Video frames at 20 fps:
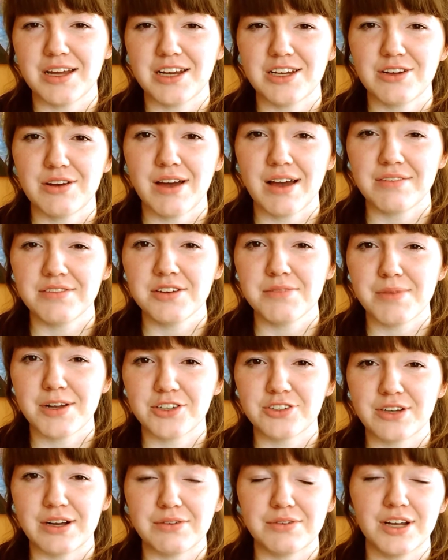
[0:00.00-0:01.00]
and you have to
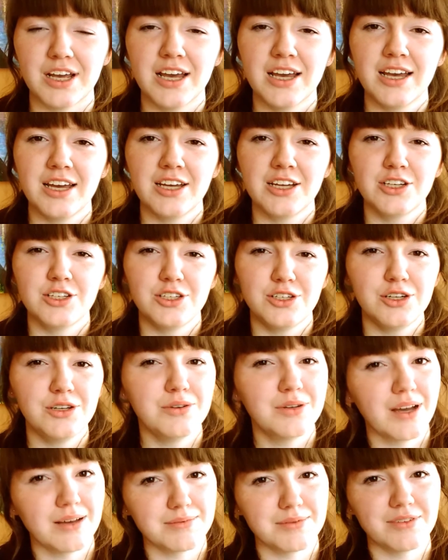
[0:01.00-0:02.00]
measure out 2
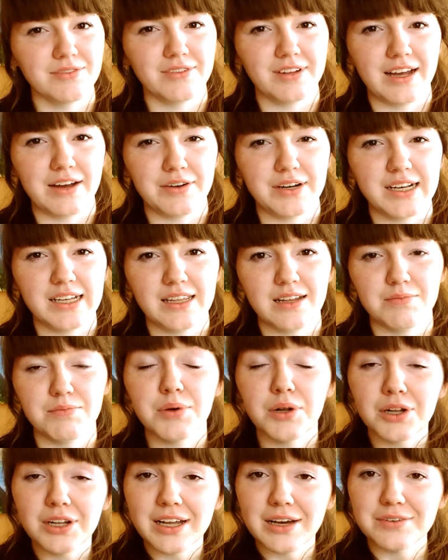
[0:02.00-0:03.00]
cups of flour and then
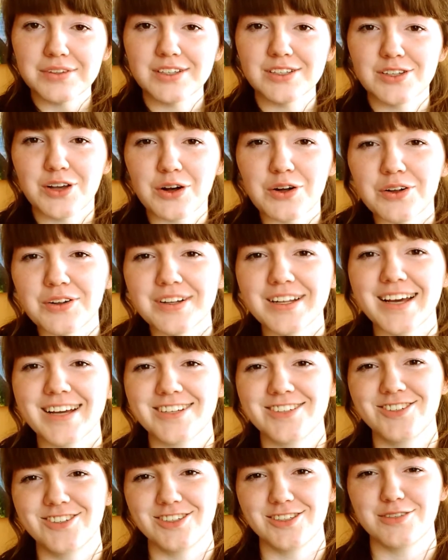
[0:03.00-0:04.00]
pull out this whole
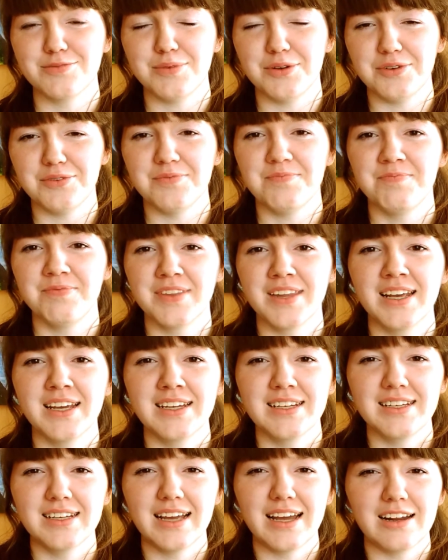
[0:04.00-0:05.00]
extra spoon
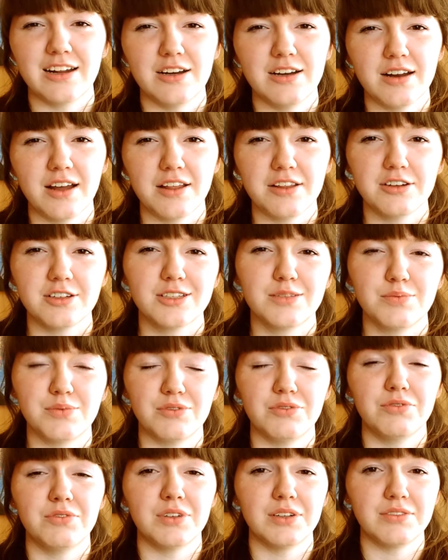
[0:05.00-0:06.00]
to get another
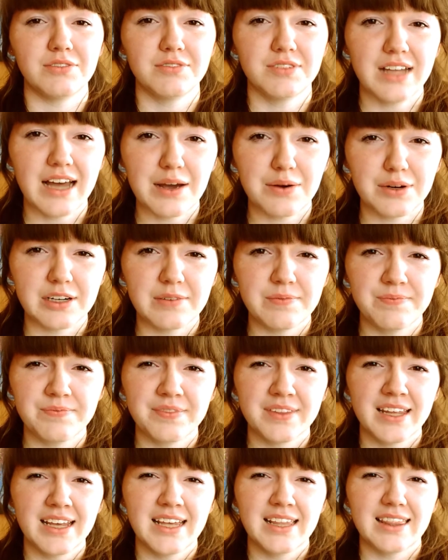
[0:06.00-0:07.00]
spoonful of flour,
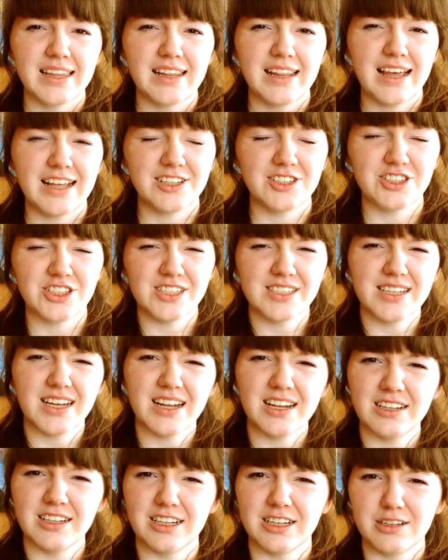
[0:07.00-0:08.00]
then that's just
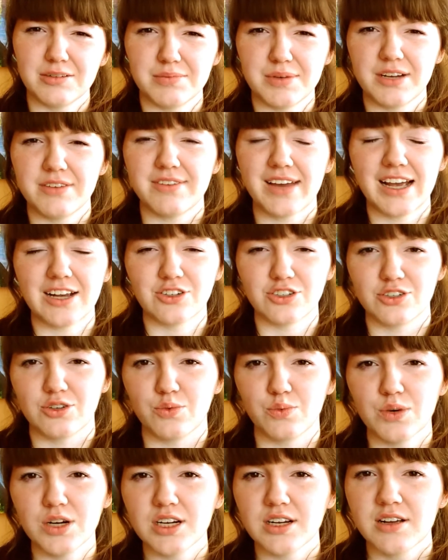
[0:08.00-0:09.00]
a little bit of extra
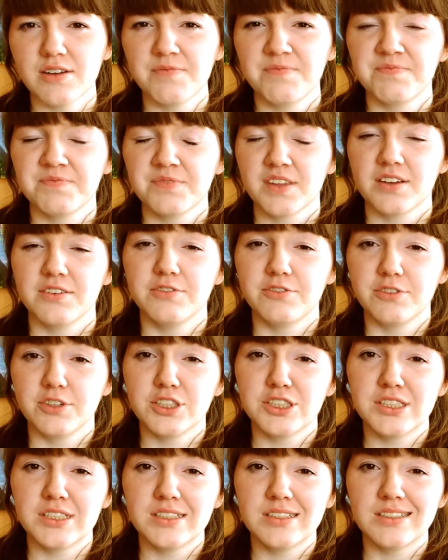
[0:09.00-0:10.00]
work,
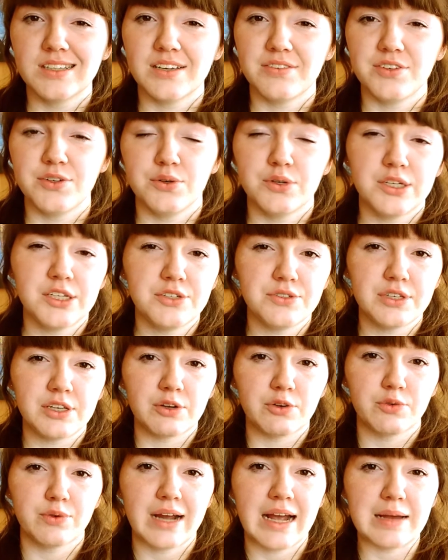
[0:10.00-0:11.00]
versus if you were
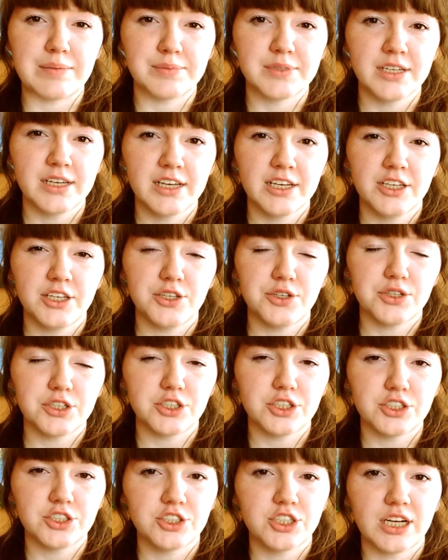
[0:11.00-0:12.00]
using grams, you could
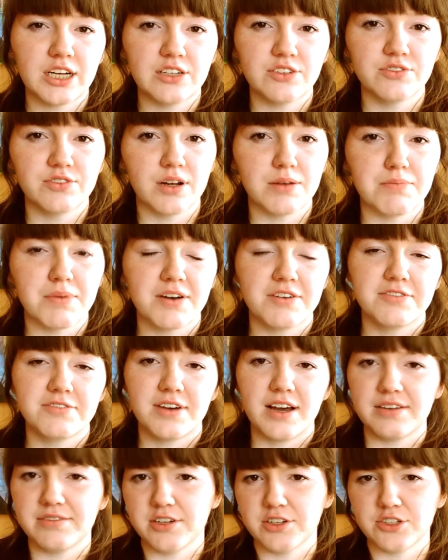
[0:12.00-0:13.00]
just change from
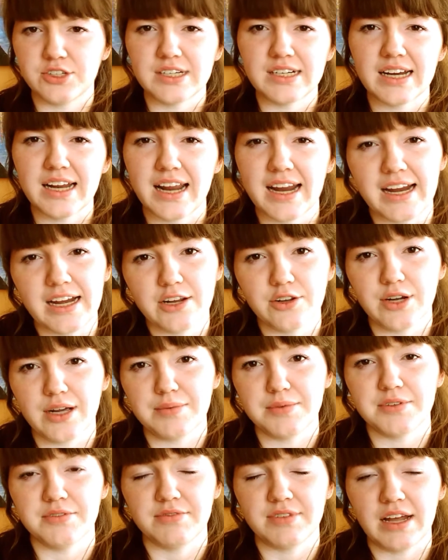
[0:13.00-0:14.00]
580
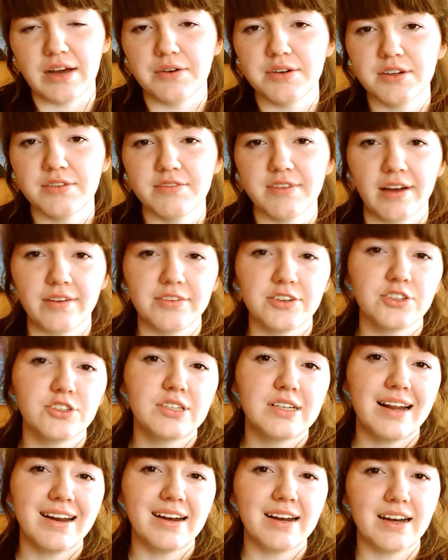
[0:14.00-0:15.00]
grams of flour to
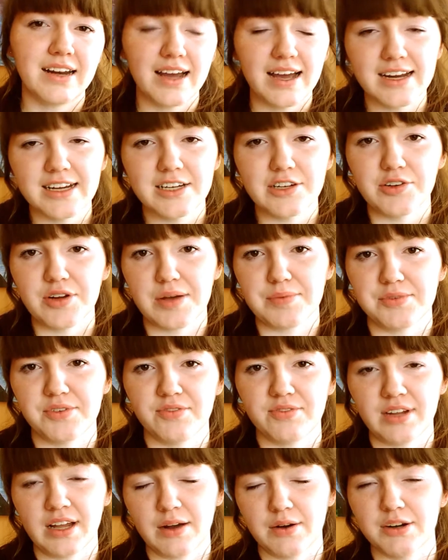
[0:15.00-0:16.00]
590 grams
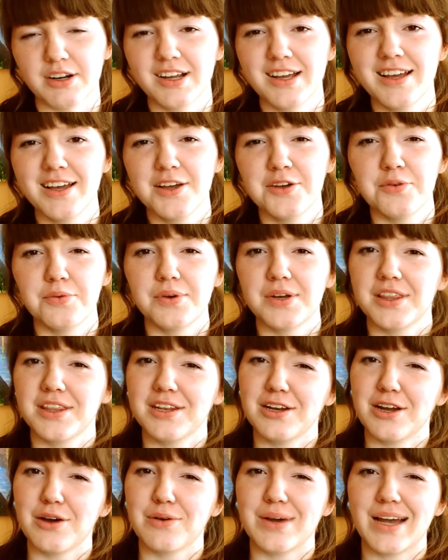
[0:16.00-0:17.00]
of flour with
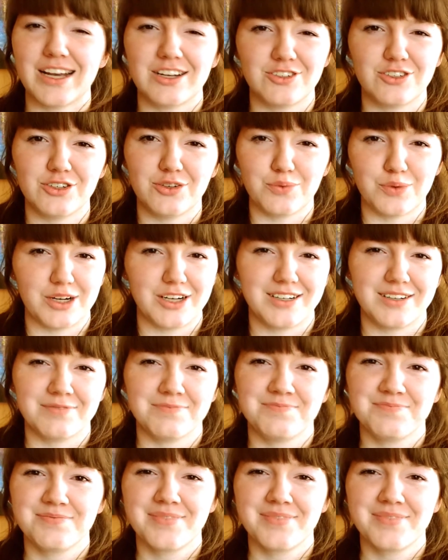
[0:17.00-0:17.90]
no extra work.